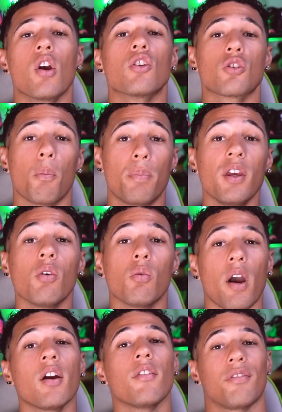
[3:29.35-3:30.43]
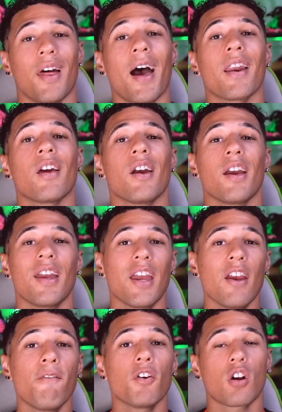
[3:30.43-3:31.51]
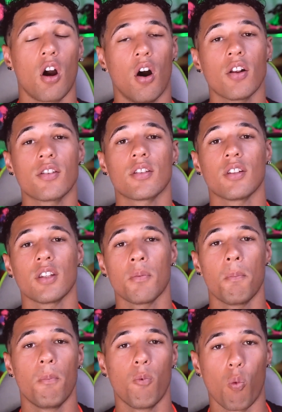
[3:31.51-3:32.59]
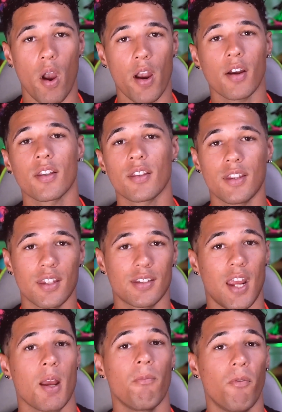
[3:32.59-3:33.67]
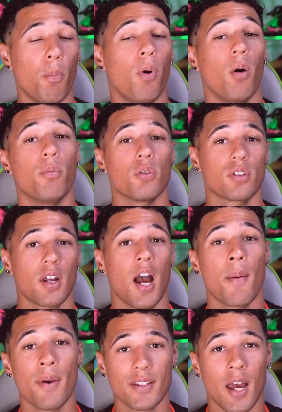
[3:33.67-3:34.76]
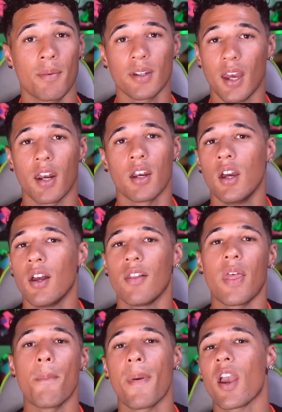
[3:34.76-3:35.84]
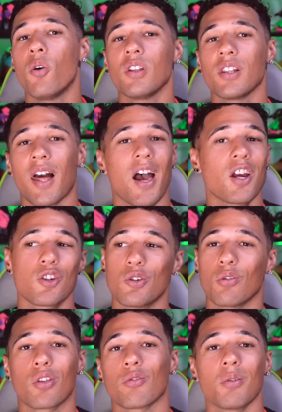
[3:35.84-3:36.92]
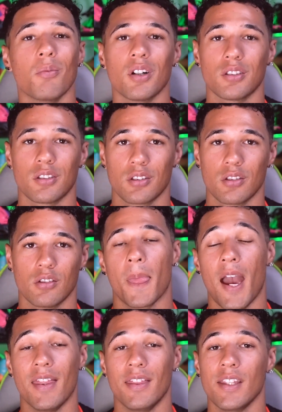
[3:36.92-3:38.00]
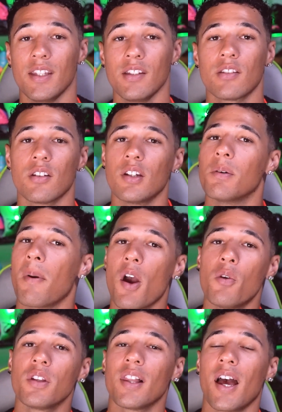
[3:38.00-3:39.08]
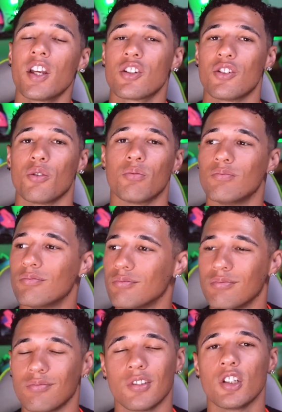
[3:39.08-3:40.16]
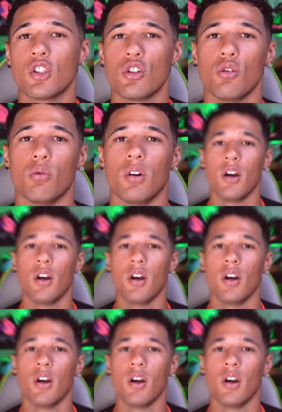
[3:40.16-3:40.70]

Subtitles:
So be aware of that. If you're constantly wearing the same football boots time and time again, they may only last you 3 months. And these may only last you 2.